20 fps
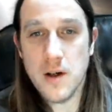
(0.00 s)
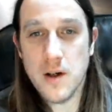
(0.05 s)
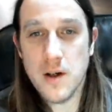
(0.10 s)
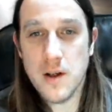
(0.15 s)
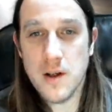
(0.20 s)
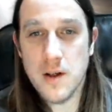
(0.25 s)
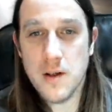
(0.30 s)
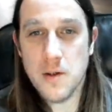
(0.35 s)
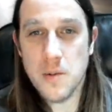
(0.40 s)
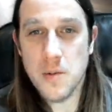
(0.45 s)

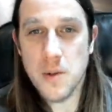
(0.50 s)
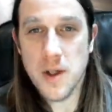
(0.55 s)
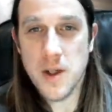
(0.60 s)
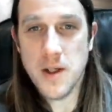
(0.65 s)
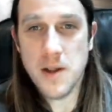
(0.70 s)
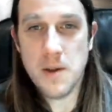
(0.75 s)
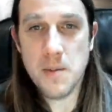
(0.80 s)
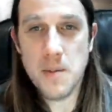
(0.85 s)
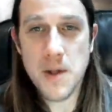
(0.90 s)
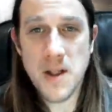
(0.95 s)
This one is
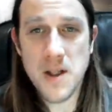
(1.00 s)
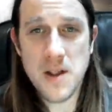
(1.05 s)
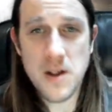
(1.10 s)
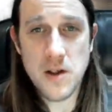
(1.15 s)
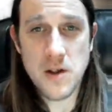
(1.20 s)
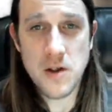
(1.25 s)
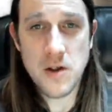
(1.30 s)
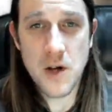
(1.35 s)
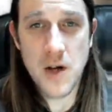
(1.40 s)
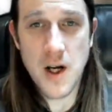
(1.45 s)
a business
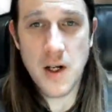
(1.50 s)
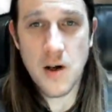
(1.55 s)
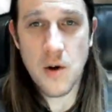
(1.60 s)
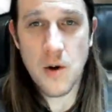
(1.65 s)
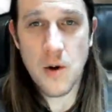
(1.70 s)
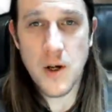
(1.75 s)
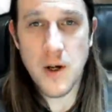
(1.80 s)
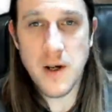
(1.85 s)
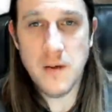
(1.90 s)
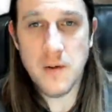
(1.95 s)
strike
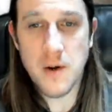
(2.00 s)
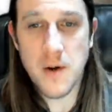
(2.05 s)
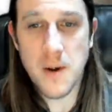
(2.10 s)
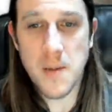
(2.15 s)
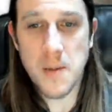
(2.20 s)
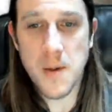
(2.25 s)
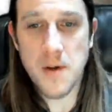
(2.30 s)
coin from the